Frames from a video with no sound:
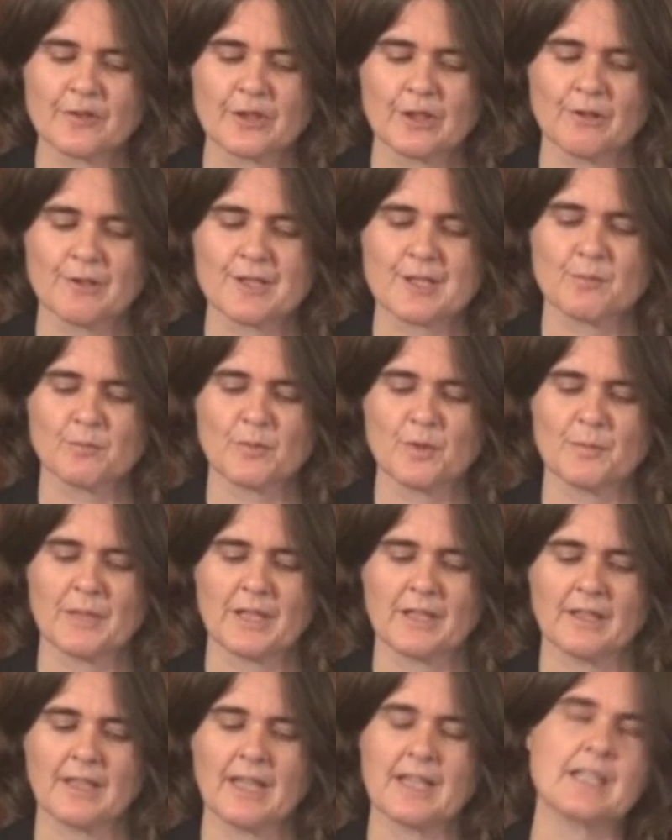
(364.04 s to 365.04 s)
of girls and
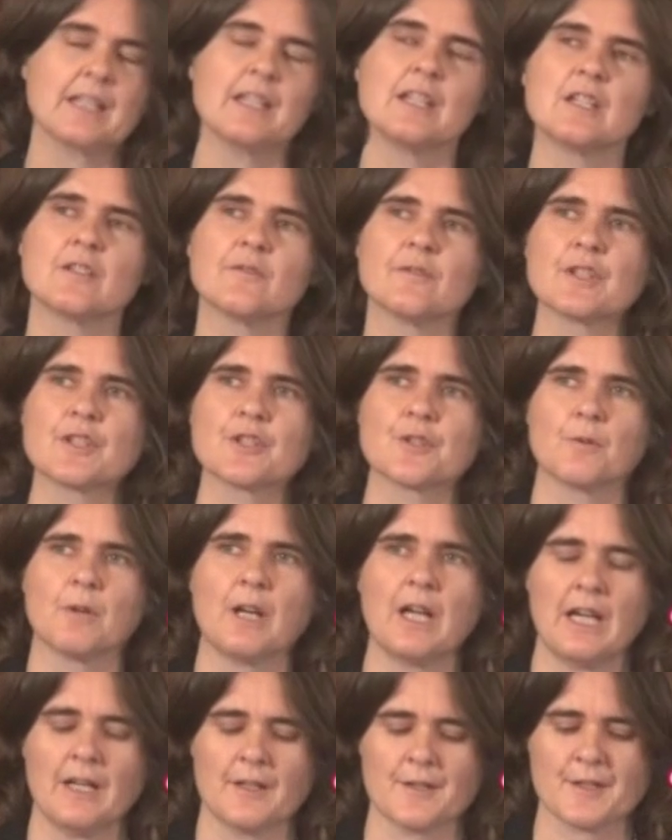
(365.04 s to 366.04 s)
women at individual,
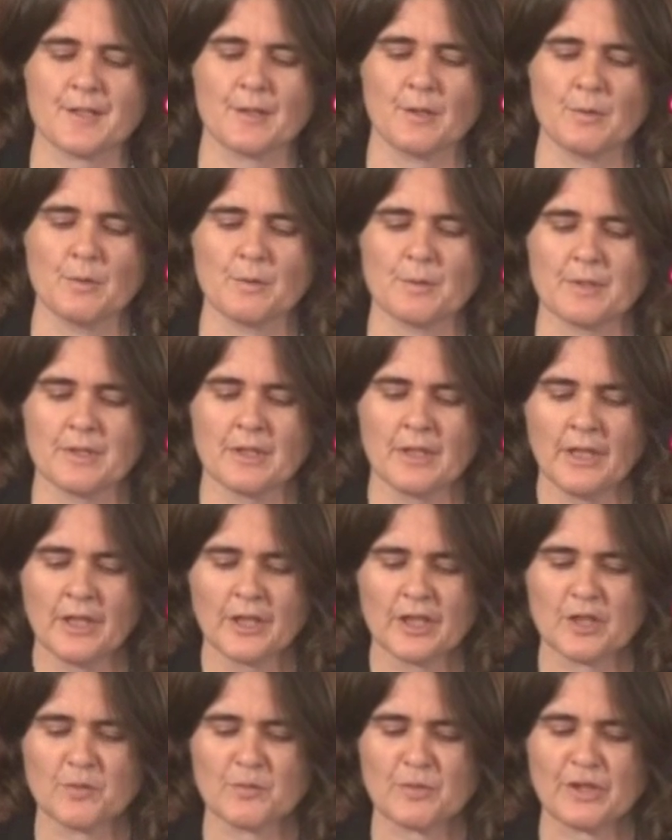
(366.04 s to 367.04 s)
household,
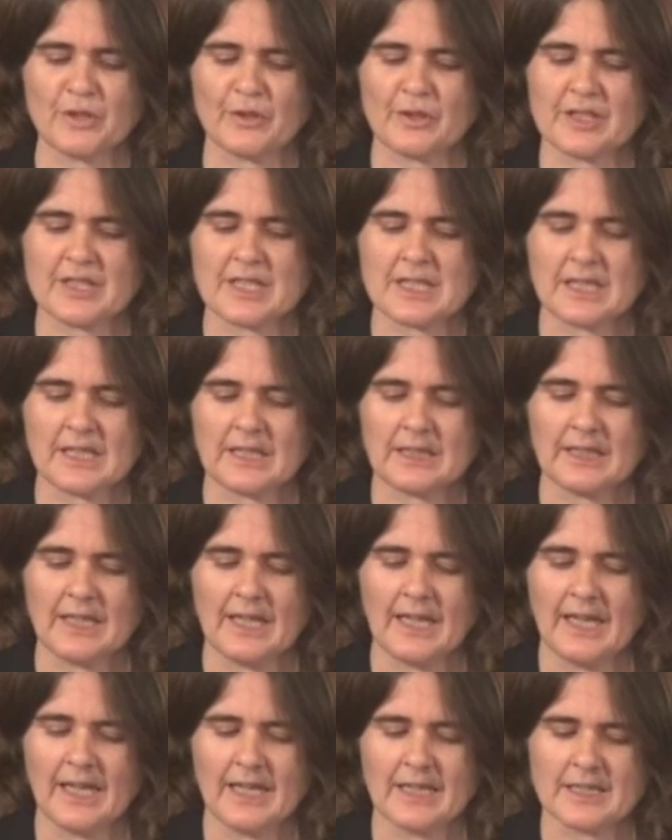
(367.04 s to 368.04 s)
community,
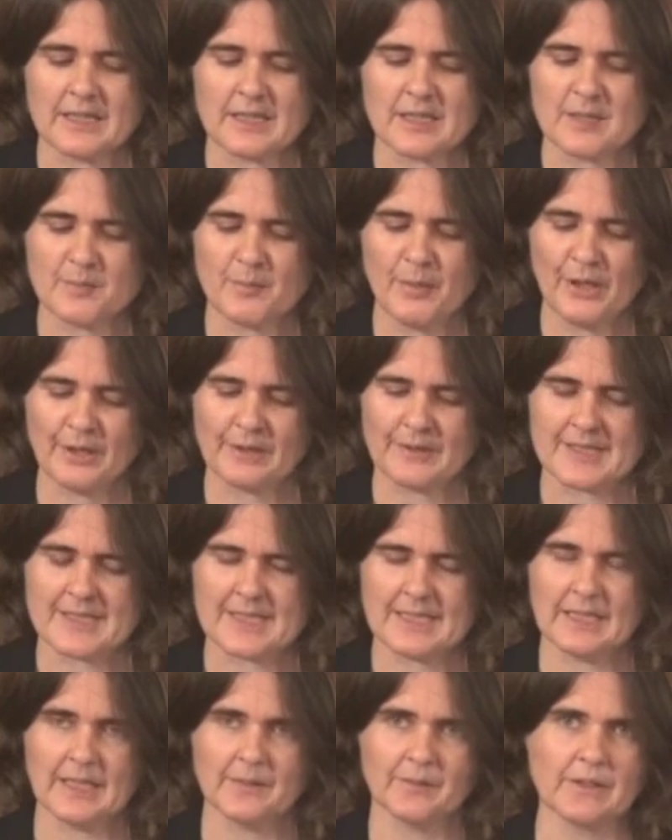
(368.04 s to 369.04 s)
and
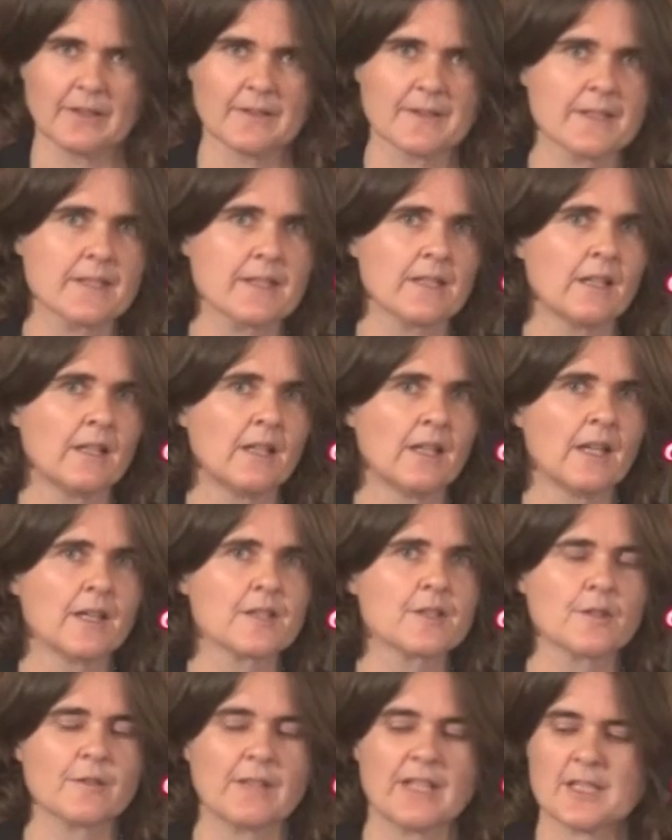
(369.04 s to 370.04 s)
policy levels.
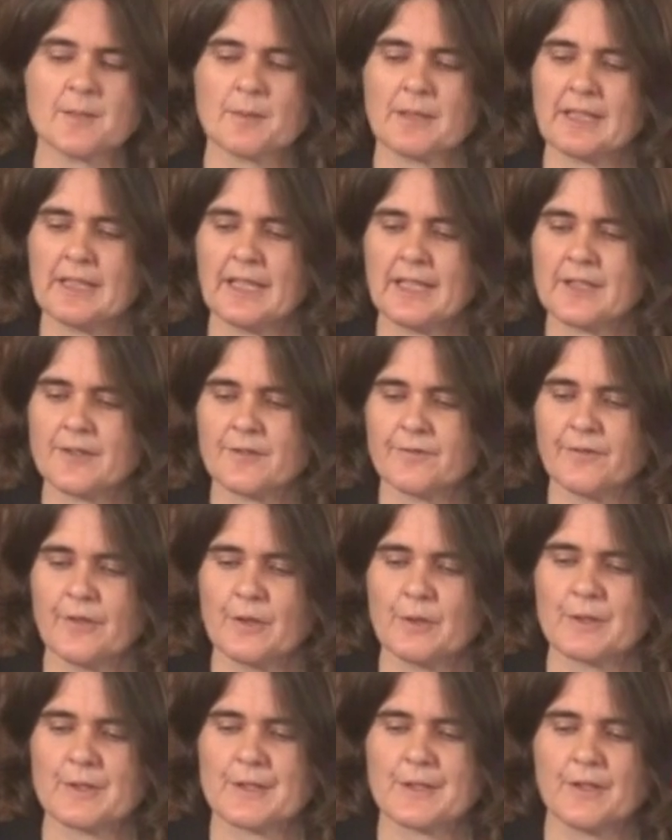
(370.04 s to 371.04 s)
And so that's what I'd like to
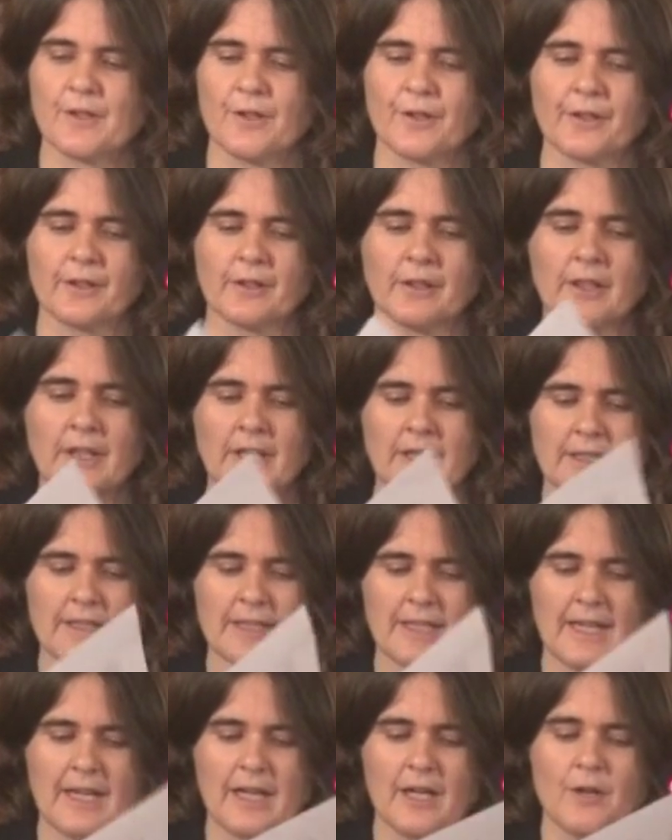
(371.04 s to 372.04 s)
focus on
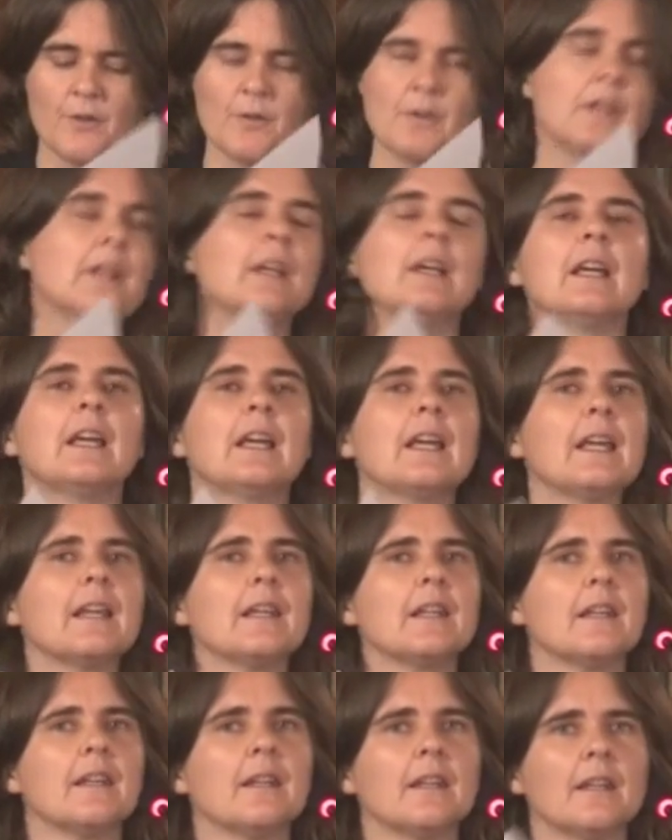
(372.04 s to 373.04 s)
now
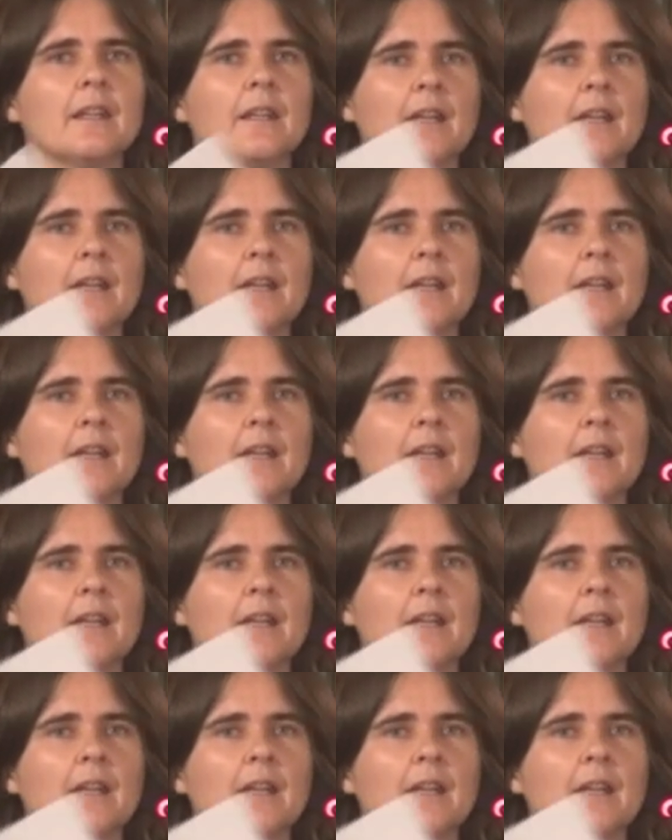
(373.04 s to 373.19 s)
in